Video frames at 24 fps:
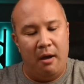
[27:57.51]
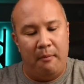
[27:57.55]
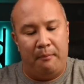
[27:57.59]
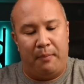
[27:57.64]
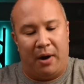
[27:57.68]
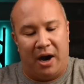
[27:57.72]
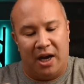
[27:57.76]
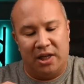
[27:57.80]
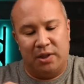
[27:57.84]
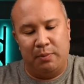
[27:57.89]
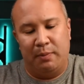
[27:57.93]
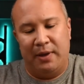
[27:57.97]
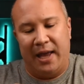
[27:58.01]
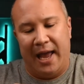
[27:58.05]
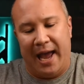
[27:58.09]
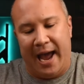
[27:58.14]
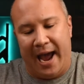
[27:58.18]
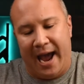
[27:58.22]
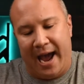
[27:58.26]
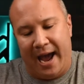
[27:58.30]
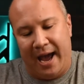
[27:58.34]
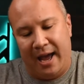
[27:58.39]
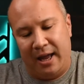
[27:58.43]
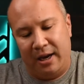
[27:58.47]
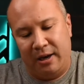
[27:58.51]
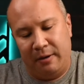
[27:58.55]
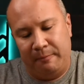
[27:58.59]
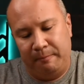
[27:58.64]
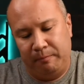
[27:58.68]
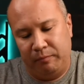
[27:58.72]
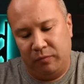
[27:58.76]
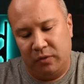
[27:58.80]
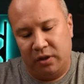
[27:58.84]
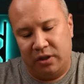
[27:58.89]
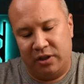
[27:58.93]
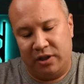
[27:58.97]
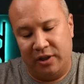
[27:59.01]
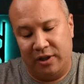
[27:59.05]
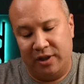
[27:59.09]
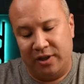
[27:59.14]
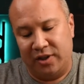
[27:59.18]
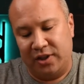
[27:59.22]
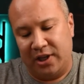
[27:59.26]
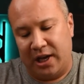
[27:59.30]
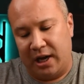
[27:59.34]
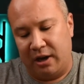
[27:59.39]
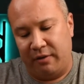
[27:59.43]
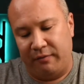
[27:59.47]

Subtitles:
possibly add to this side